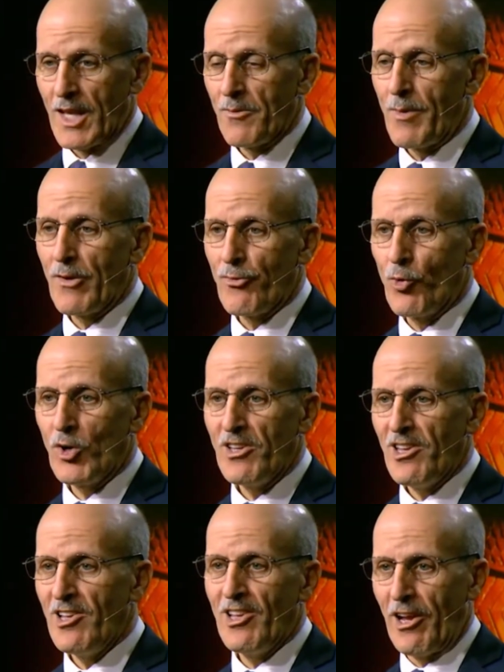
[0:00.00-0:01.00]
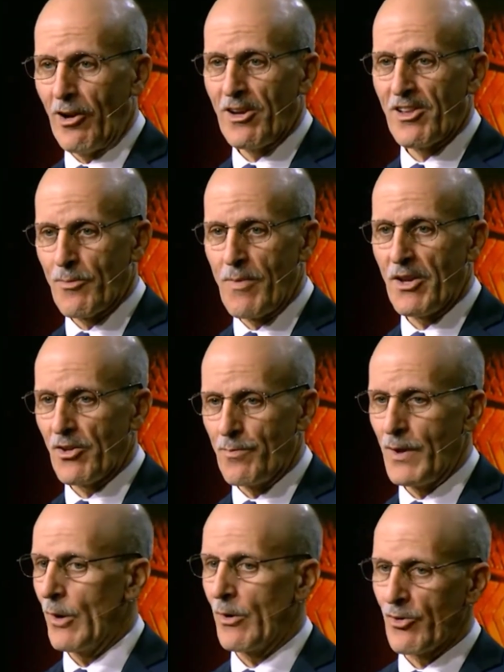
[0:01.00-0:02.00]
And about fourteen karat is
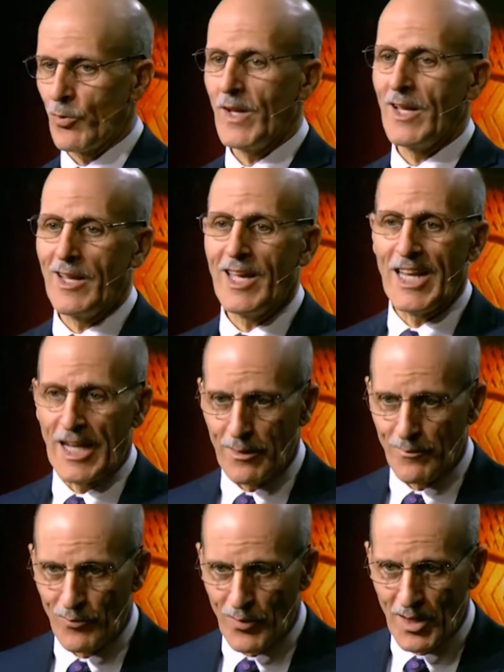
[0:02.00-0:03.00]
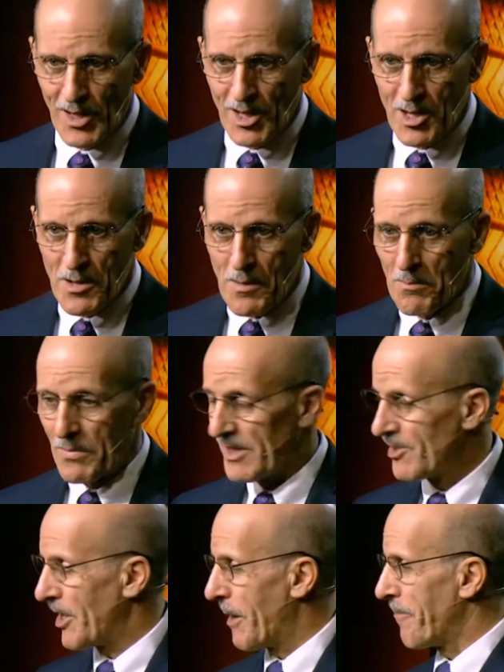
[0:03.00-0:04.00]
about as pure as we can get it.
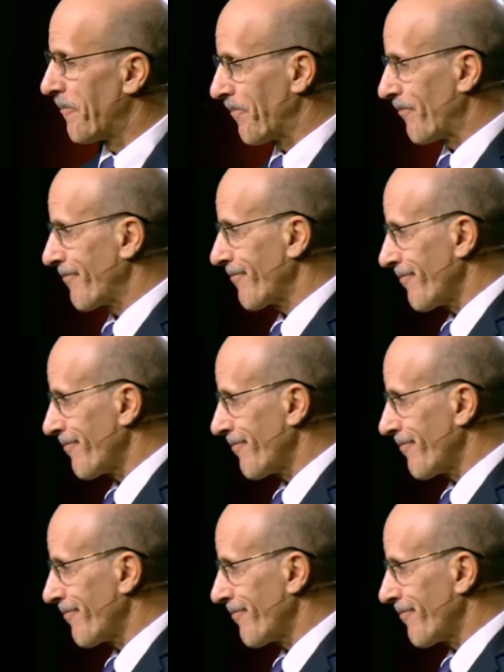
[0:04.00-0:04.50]
But, um,